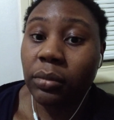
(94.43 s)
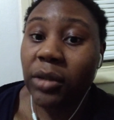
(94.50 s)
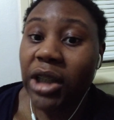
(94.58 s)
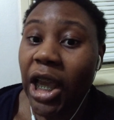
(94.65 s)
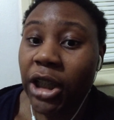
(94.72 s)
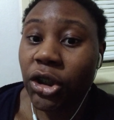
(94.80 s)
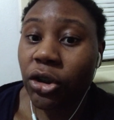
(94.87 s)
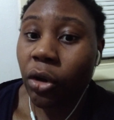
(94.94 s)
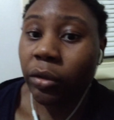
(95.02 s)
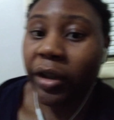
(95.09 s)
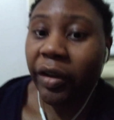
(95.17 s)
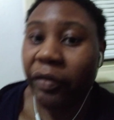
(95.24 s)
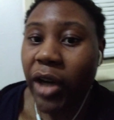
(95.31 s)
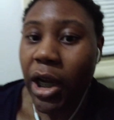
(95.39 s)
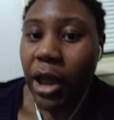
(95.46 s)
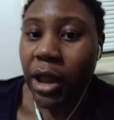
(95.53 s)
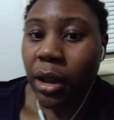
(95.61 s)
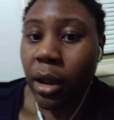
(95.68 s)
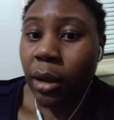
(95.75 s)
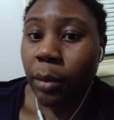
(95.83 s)
that's totally
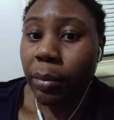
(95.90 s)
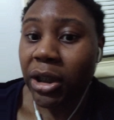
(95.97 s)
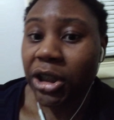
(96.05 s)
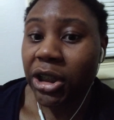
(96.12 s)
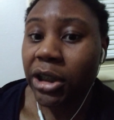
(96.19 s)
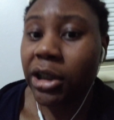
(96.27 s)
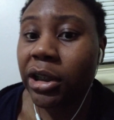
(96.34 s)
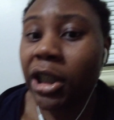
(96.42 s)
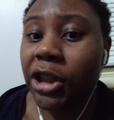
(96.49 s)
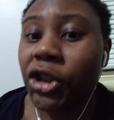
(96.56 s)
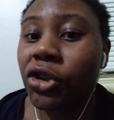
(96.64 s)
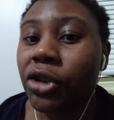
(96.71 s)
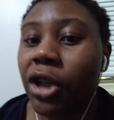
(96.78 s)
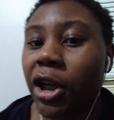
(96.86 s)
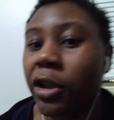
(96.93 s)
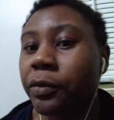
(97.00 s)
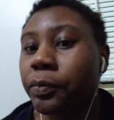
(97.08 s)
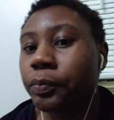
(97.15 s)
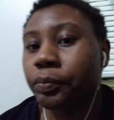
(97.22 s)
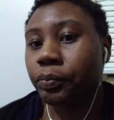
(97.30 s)
fine. But just to let you
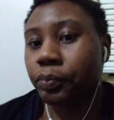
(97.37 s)
know,